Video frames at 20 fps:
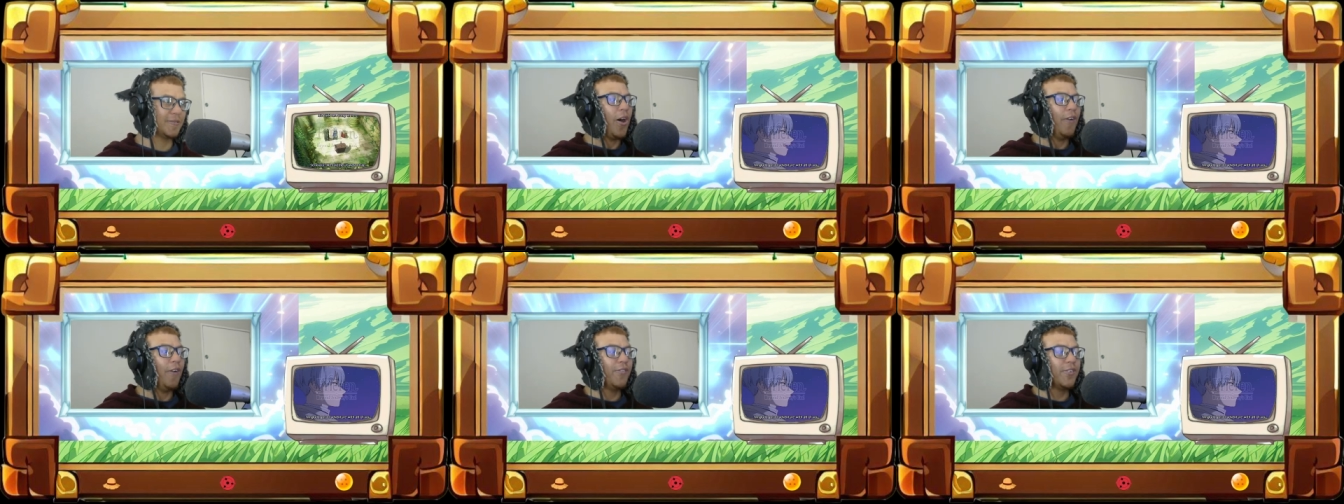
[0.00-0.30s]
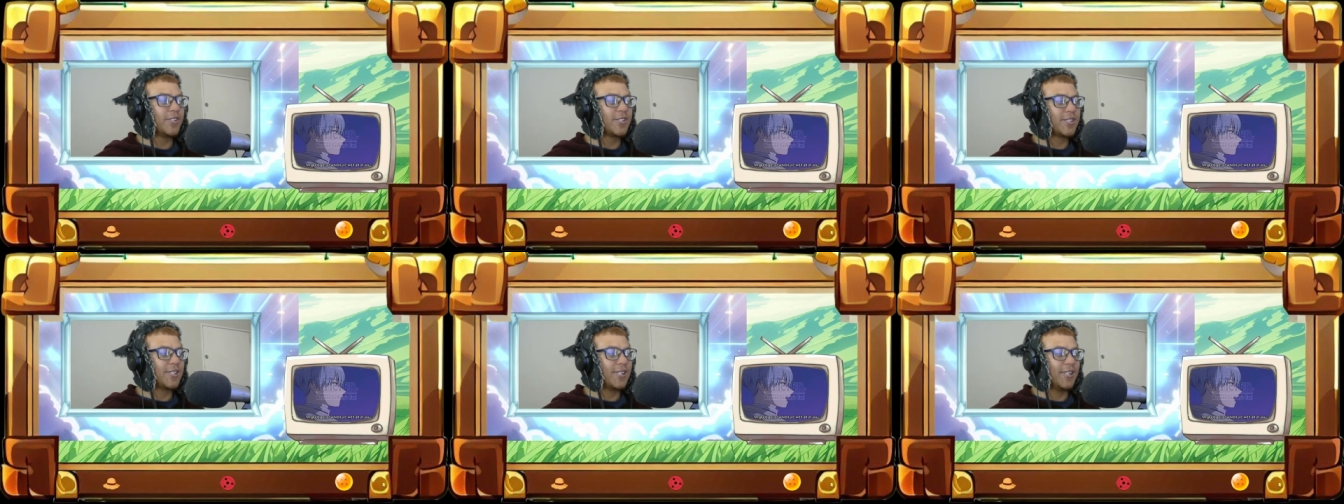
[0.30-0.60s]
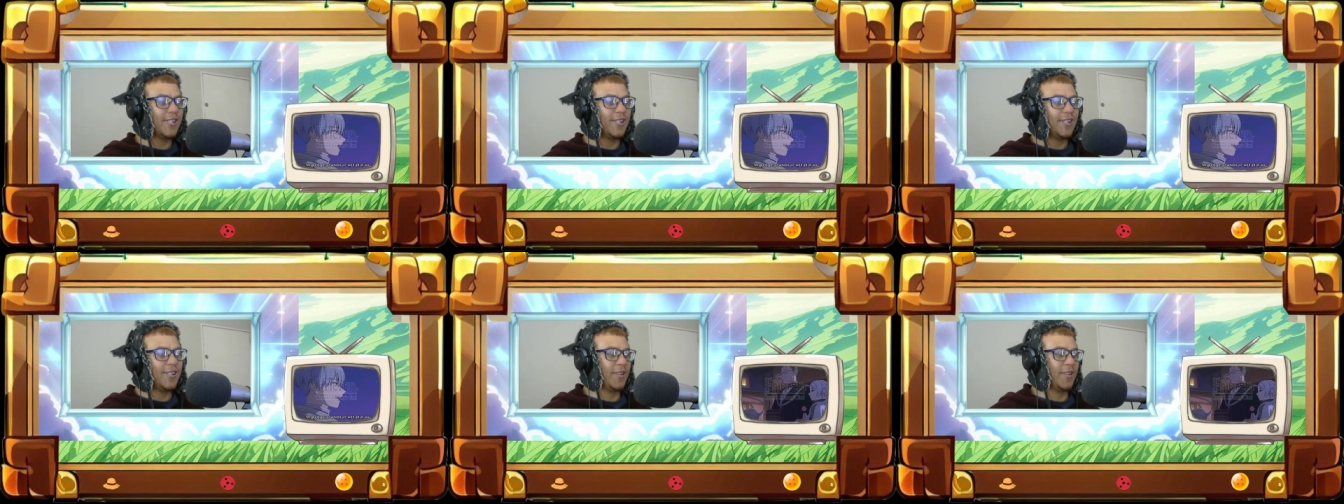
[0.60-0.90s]

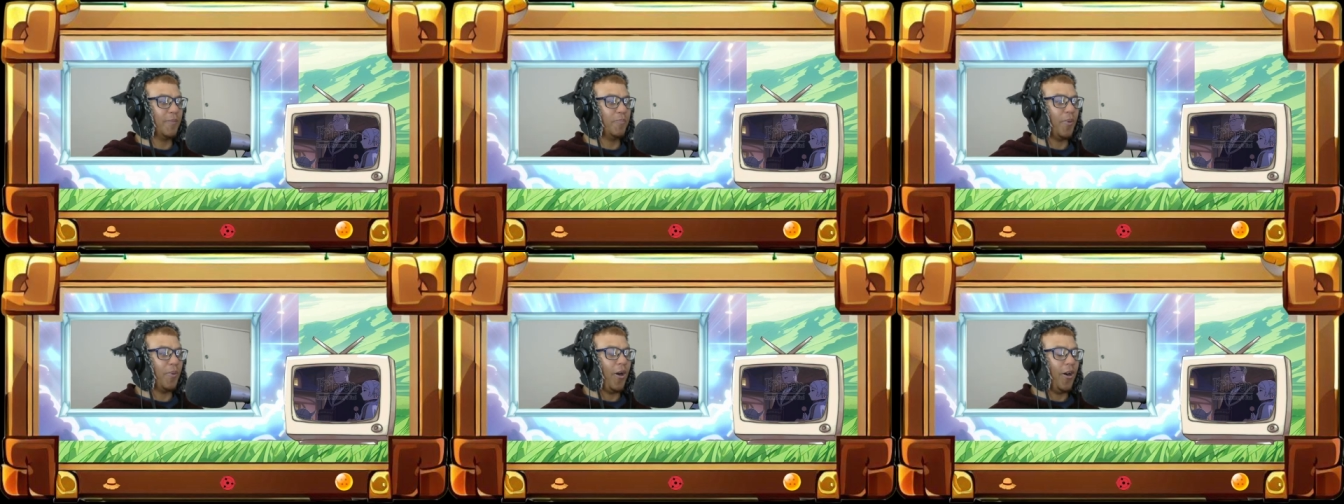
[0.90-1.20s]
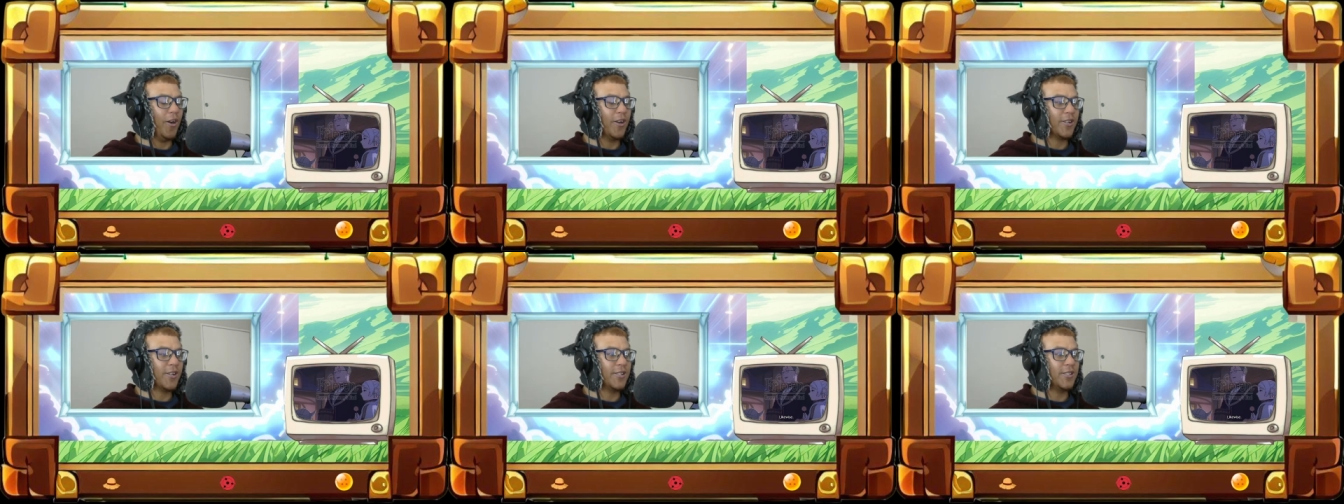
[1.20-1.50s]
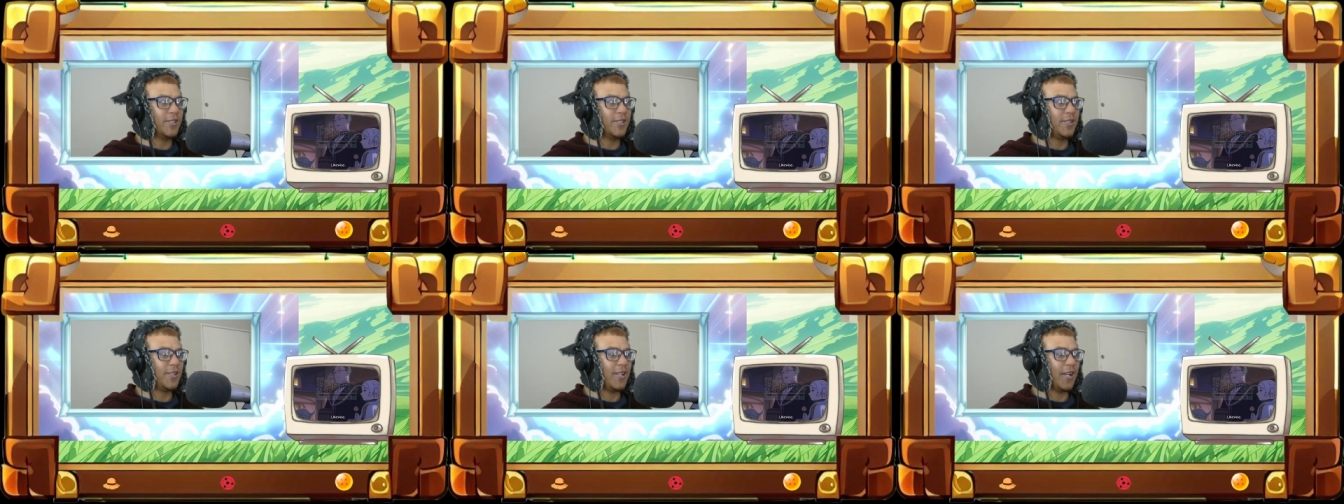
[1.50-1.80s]
Obviously, the
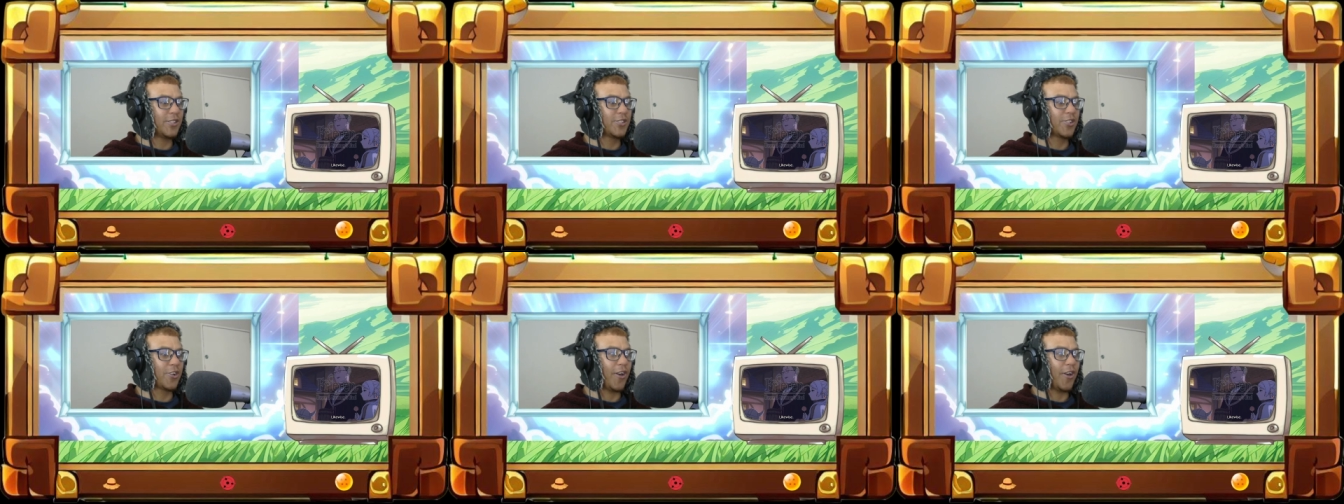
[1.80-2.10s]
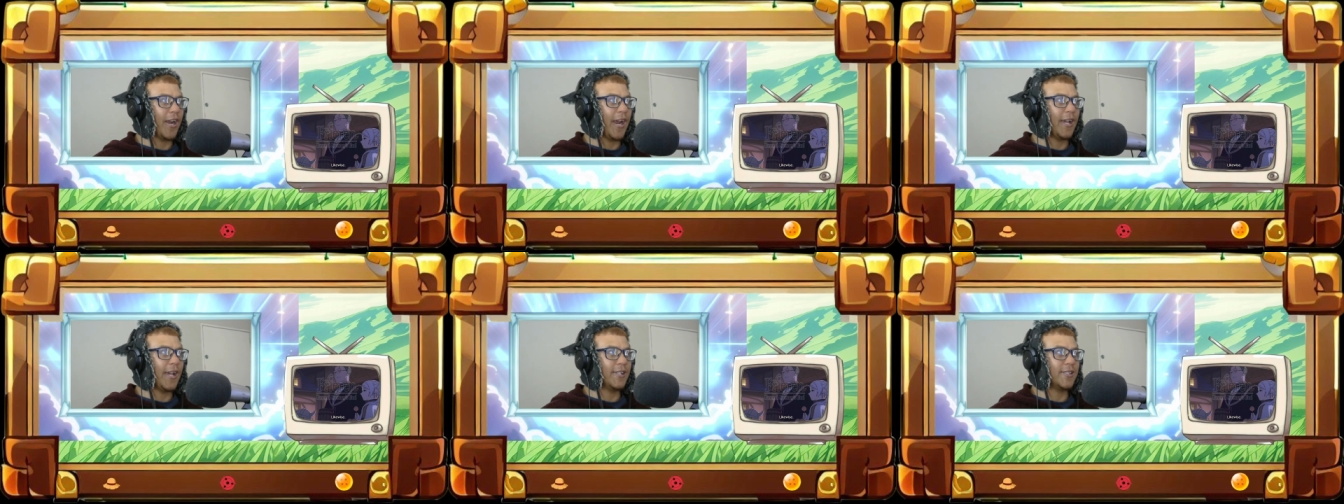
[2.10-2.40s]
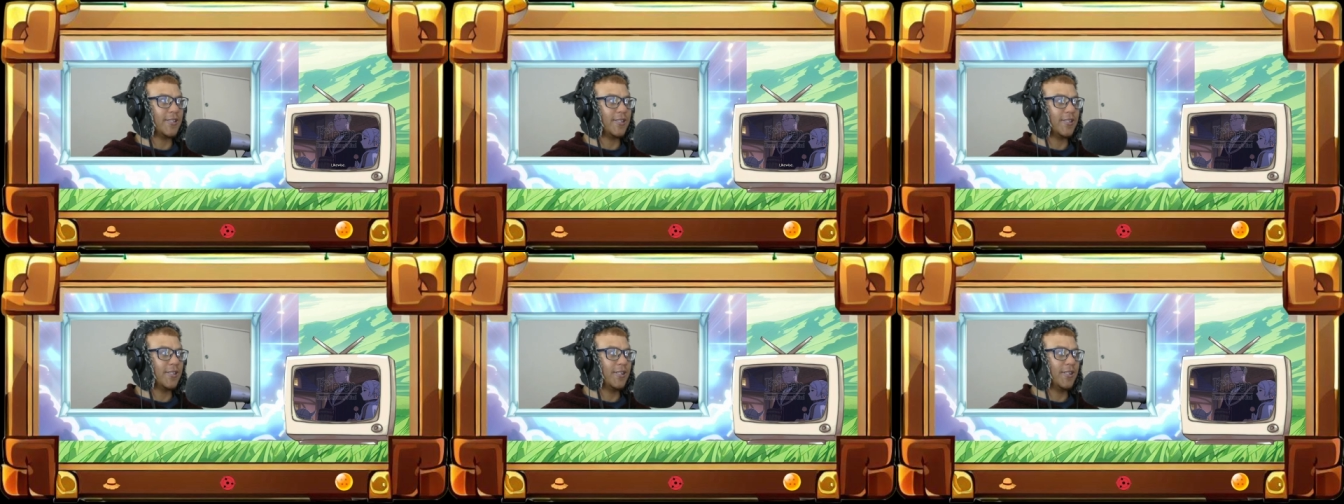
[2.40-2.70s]
bond that's
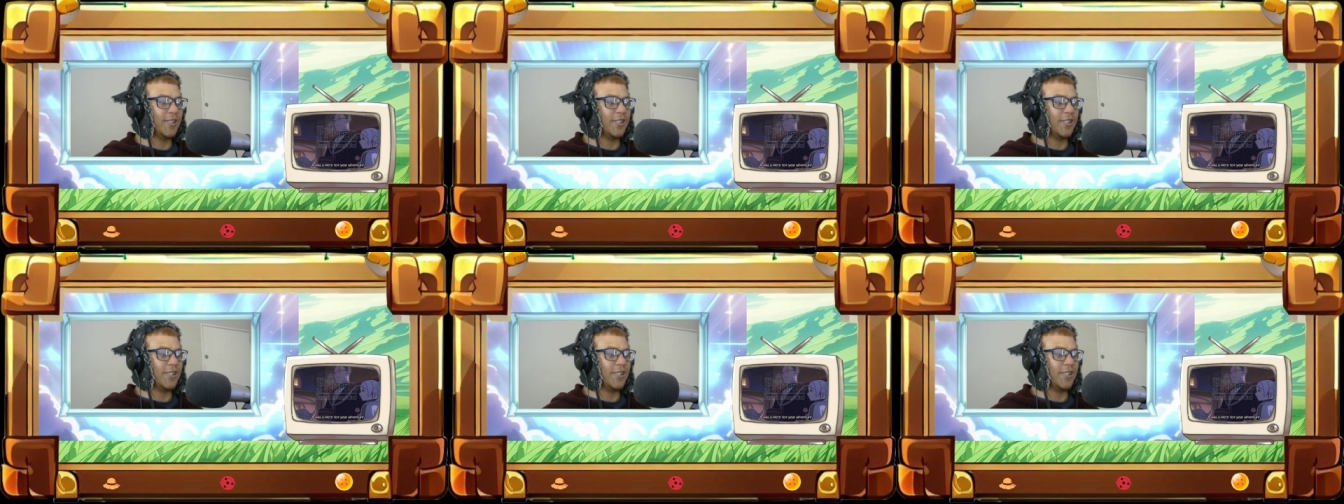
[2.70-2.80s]
created